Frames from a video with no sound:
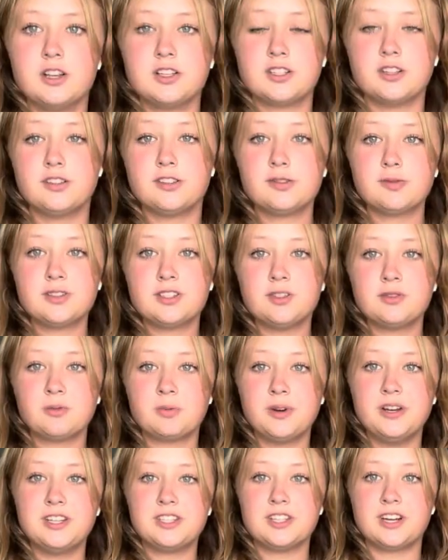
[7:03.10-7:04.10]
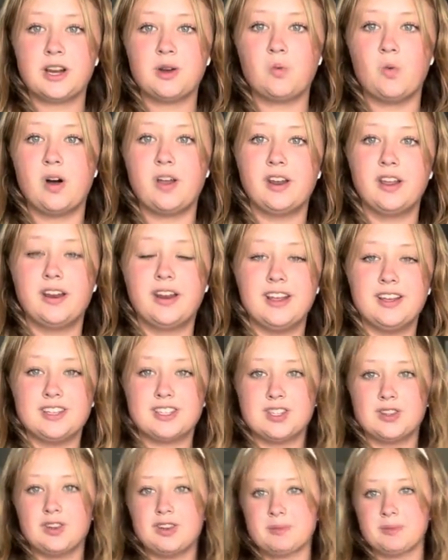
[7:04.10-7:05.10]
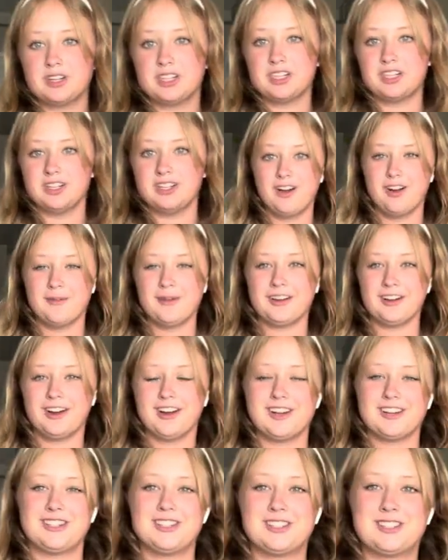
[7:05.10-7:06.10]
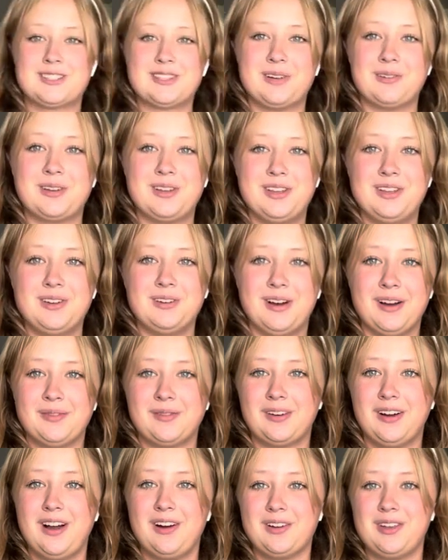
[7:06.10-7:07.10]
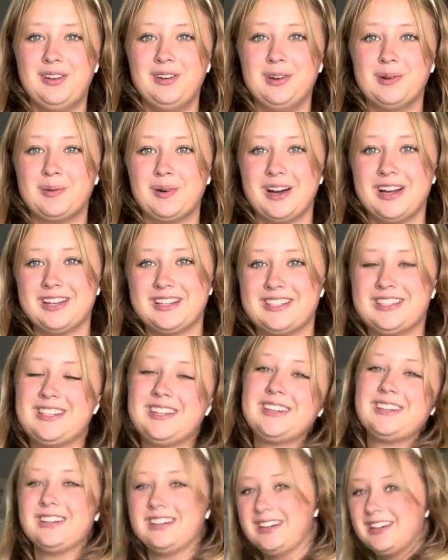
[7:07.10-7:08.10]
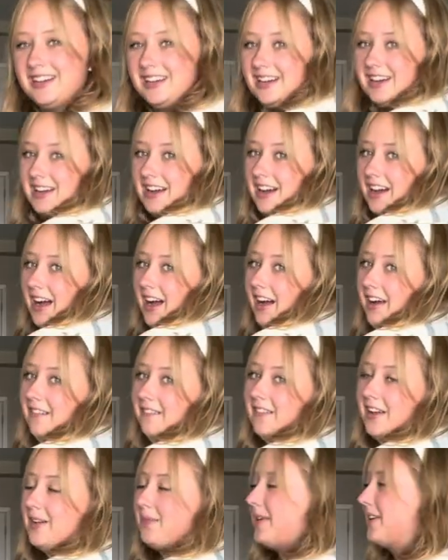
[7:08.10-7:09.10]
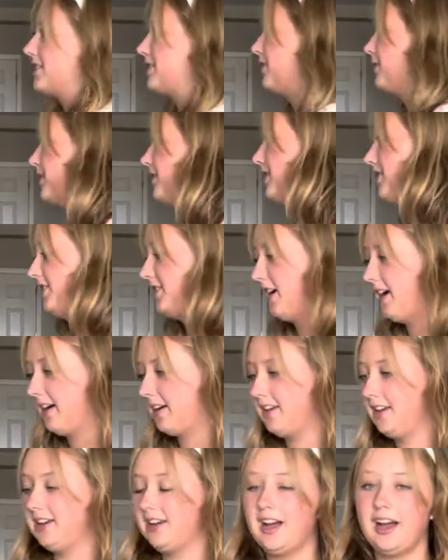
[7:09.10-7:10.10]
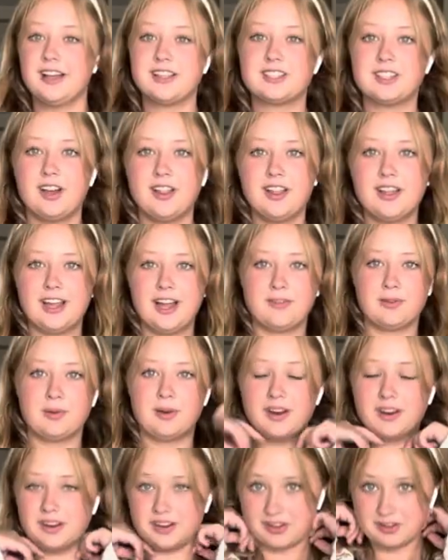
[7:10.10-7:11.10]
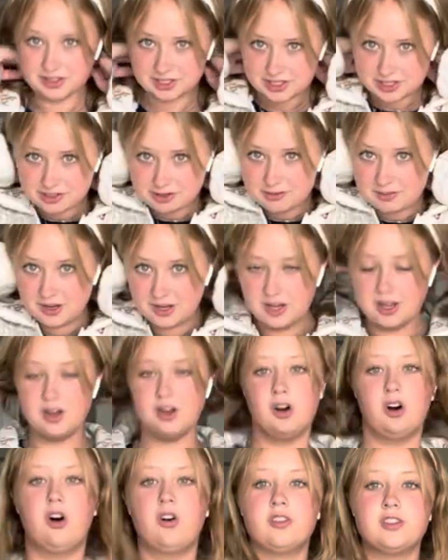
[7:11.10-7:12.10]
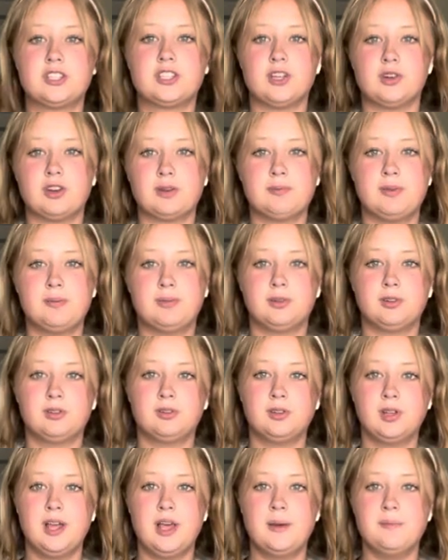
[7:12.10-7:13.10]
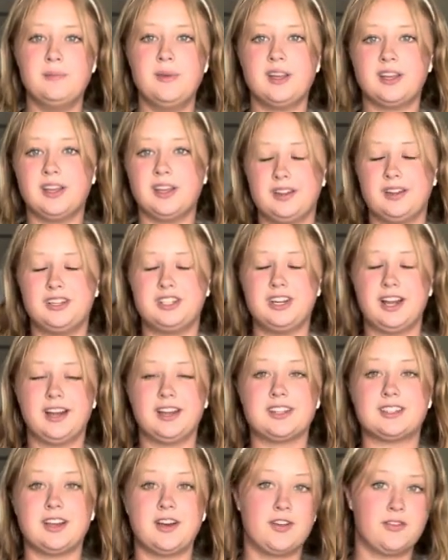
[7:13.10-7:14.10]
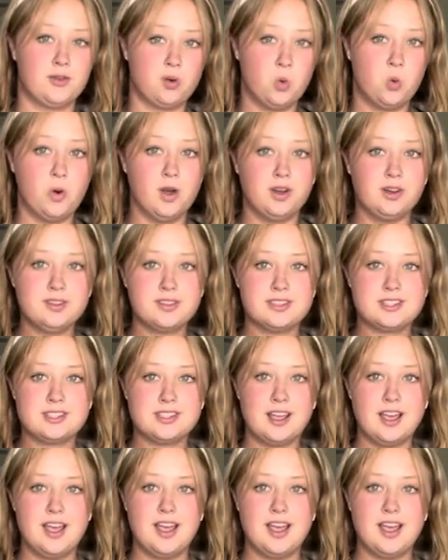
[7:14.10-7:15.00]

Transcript: So this was the reason I wanted a sewing machine. Oh my gosh, it's so cute. I forgot how cute it was. I made myself this jacket. I saw like everyone on YouTube, all the sewing people making jackets out of quilts.